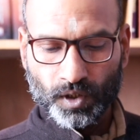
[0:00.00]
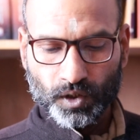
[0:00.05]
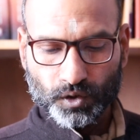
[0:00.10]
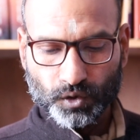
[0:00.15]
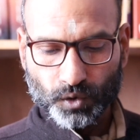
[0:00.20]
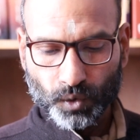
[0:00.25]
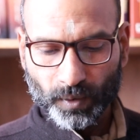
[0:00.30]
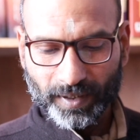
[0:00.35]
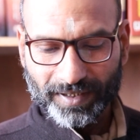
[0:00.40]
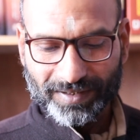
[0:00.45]

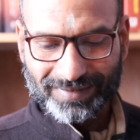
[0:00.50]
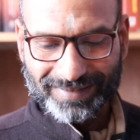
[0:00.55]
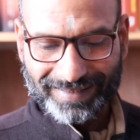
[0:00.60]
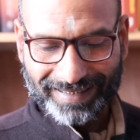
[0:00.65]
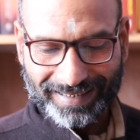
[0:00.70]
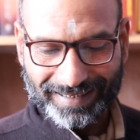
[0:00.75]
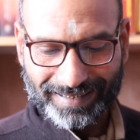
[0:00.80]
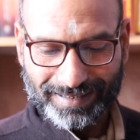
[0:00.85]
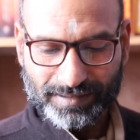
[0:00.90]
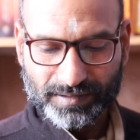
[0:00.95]
So it
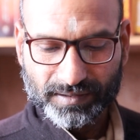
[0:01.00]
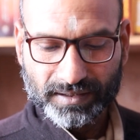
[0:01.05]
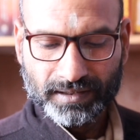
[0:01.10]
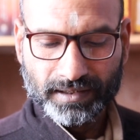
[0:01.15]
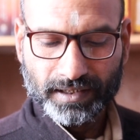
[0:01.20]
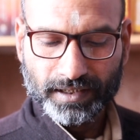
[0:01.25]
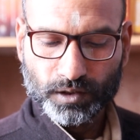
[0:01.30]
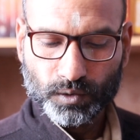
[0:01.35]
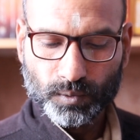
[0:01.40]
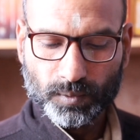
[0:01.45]
says in
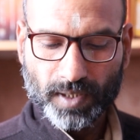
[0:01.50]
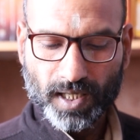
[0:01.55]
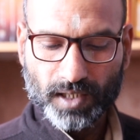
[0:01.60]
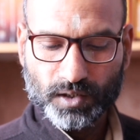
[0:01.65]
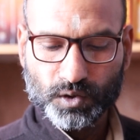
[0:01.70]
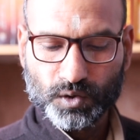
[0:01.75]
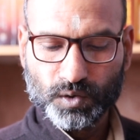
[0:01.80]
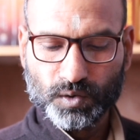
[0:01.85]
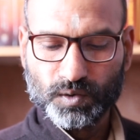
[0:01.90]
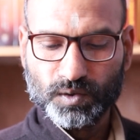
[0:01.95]
the
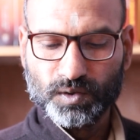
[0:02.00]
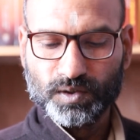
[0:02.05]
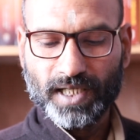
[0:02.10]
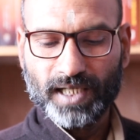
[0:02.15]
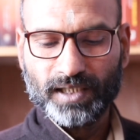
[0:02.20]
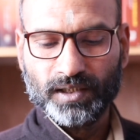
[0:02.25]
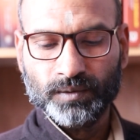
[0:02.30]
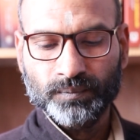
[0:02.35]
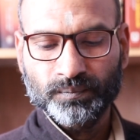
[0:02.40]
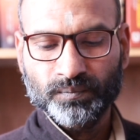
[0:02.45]
introduction
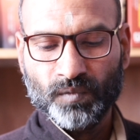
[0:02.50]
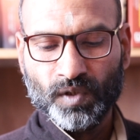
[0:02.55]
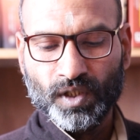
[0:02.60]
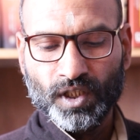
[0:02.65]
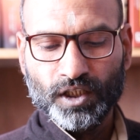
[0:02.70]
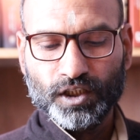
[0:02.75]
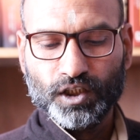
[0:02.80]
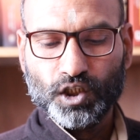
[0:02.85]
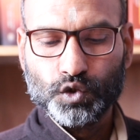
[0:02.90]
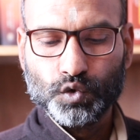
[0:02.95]
that
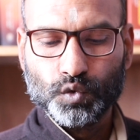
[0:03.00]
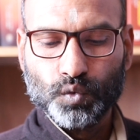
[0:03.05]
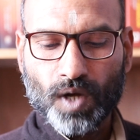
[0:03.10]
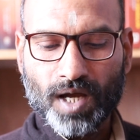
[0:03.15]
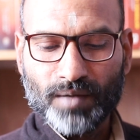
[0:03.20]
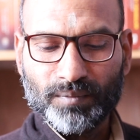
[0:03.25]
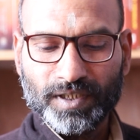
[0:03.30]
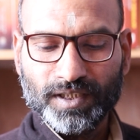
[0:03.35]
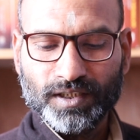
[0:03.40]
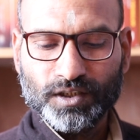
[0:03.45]
the
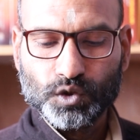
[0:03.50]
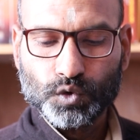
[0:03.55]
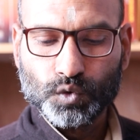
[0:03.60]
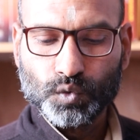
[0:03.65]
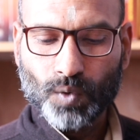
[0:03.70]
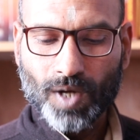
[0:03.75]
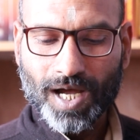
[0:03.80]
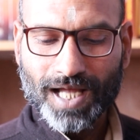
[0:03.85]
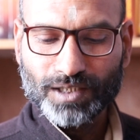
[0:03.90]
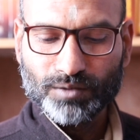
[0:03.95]
Swami
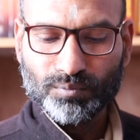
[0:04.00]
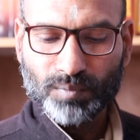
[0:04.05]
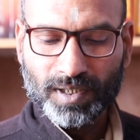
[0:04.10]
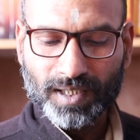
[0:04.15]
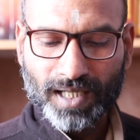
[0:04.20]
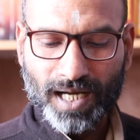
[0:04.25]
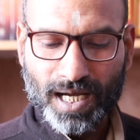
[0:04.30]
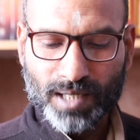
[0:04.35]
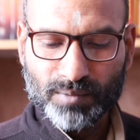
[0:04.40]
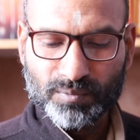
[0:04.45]

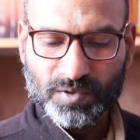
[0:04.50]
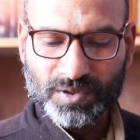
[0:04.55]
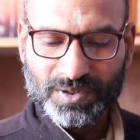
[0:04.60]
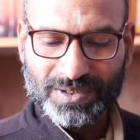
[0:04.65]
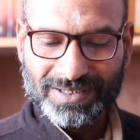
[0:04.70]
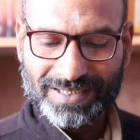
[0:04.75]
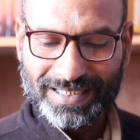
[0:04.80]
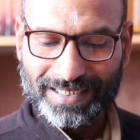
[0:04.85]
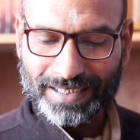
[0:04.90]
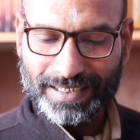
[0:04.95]

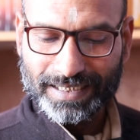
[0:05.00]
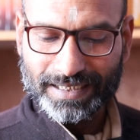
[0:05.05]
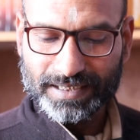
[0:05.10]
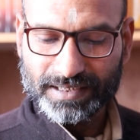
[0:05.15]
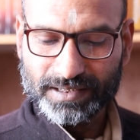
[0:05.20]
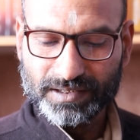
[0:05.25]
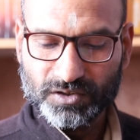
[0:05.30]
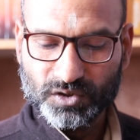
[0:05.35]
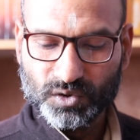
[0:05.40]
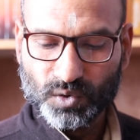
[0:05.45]
Swatmarama's
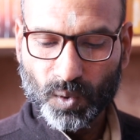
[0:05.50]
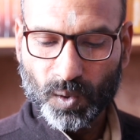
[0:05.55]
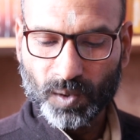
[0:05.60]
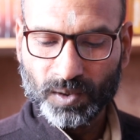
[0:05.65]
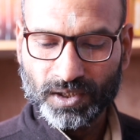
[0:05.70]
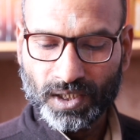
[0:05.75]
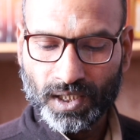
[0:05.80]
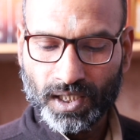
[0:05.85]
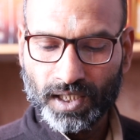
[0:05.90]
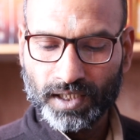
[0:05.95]
treatise
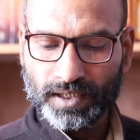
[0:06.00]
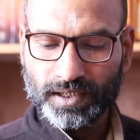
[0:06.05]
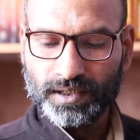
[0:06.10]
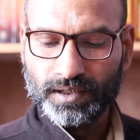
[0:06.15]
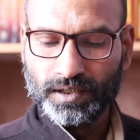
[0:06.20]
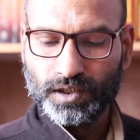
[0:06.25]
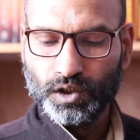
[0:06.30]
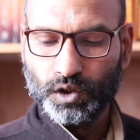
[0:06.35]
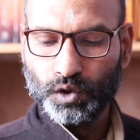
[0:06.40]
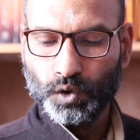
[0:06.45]
on the Hatha
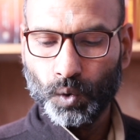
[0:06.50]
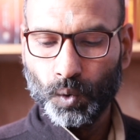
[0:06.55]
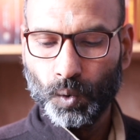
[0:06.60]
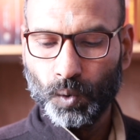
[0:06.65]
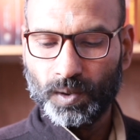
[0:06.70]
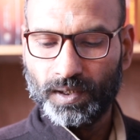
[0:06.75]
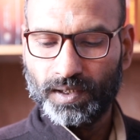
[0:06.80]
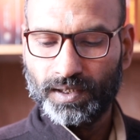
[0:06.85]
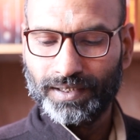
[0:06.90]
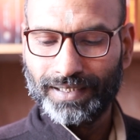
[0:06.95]

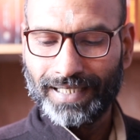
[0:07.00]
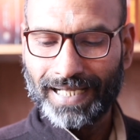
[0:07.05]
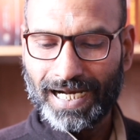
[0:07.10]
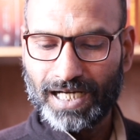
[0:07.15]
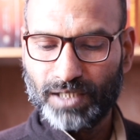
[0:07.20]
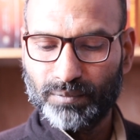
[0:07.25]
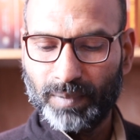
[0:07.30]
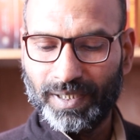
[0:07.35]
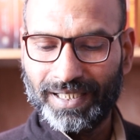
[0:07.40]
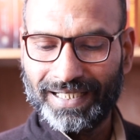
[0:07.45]
Yoga
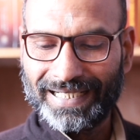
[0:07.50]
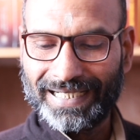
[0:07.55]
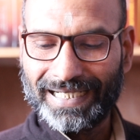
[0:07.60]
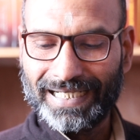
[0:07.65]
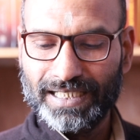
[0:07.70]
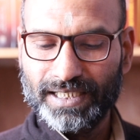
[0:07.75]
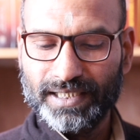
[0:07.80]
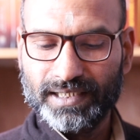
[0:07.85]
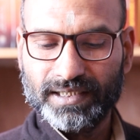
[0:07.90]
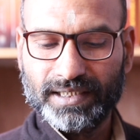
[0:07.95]
had been
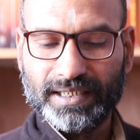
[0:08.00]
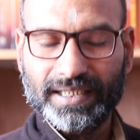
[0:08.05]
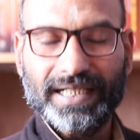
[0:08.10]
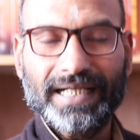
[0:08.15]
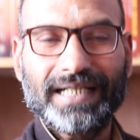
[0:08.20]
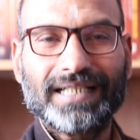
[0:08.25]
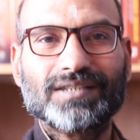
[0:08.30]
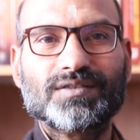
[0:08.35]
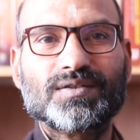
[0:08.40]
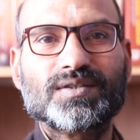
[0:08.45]
held in
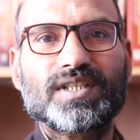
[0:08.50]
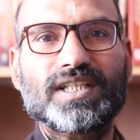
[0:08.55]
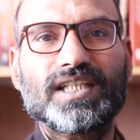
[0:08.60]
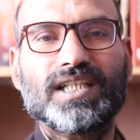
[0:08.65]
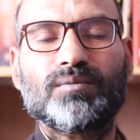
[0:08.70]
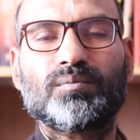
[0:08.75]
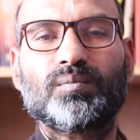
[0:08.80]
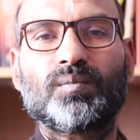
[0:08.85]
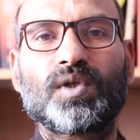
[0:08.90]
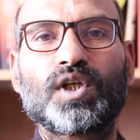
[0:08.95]
great
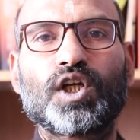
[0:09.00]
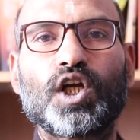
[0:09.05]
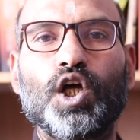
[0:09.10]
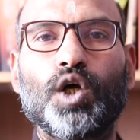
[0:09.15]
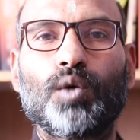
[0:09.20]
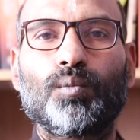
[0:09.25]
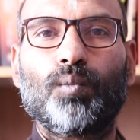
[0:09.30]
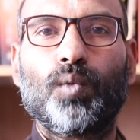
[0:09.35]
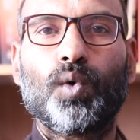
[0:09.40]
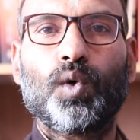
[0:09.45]
esteem
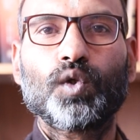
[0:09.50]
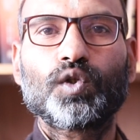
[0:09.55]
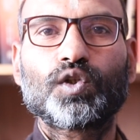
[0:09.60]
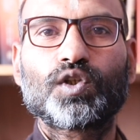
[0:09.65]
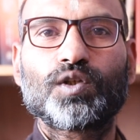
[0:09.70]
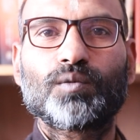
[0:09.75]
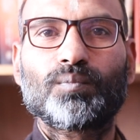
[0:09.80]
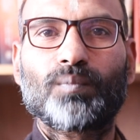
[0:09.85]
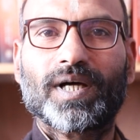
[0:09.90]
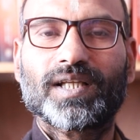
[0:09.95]

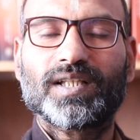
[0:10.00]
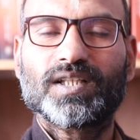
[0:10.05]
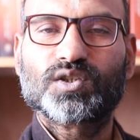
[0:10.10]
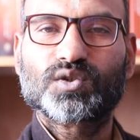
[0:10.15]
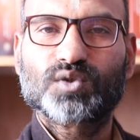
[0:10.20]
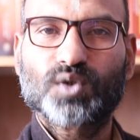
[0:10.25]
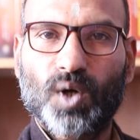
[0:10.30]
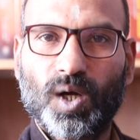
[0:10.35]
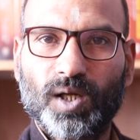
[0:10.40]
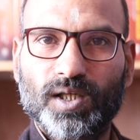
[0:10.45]
both by the
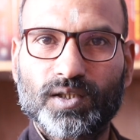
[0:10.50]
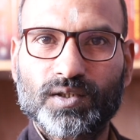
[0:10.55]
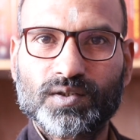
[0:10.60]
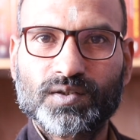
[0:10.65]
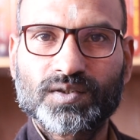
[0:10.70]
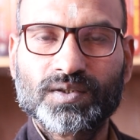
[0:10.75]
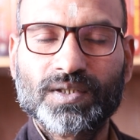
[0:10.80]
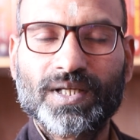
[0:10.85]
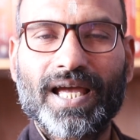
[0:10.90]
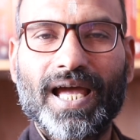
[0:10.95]

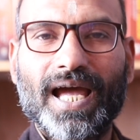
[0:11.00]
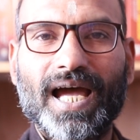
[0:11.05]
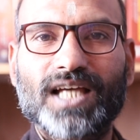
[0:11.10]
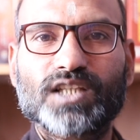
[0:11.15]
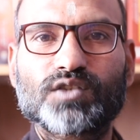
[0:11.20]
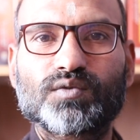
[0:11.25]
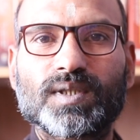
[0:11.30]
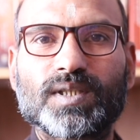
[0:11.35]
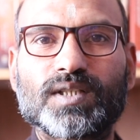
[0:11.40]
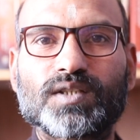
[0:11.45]
scholars
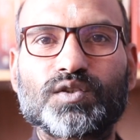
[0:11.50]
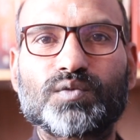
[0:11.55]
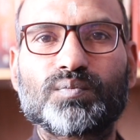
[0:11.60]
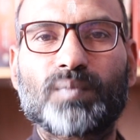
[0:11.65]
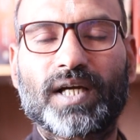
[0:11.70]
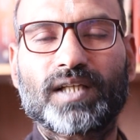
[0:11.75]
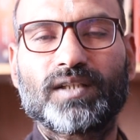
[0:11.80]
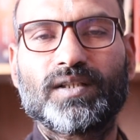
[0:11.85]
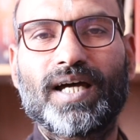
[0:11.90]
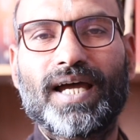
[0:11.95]
as well as
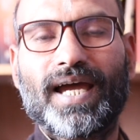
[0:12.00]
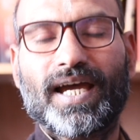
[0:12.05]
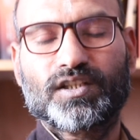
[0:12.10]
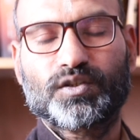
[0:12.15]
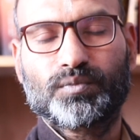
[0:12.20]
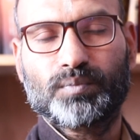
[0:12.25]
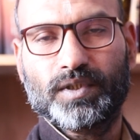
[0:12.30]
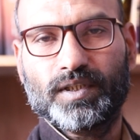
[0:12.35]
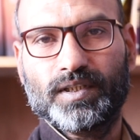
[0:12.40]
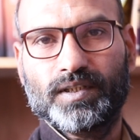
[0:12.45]
by the
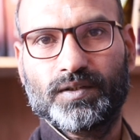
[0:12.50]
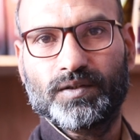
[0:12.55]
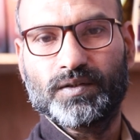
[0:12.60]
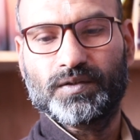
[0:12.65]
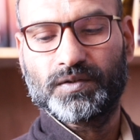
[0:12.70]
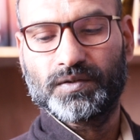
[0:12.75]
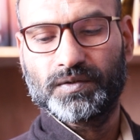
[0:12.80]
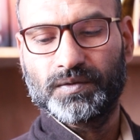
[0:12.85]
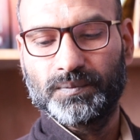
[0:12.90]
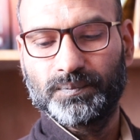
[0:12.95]

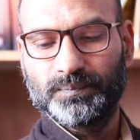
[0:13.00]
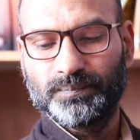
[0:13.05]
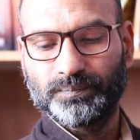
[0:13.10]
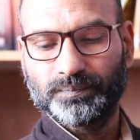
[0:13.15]
aspirants.